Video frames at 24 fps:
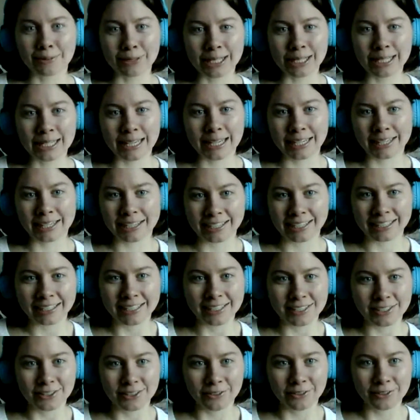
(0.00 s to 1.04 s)
pretty chaotic
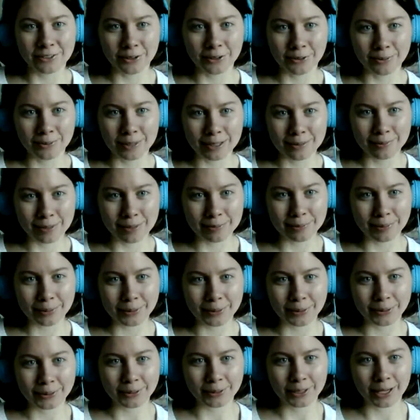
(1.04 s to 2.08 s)
because you have so many
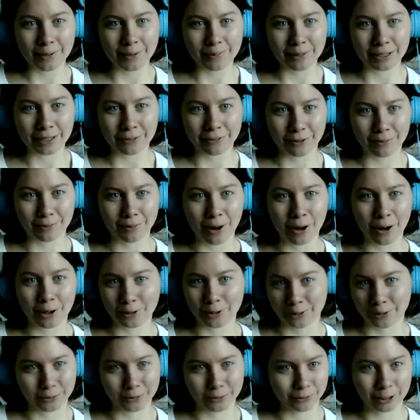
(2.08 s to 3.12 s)
people coming from all
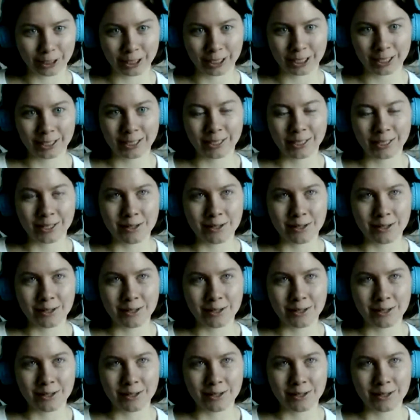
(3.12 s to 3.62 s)
over,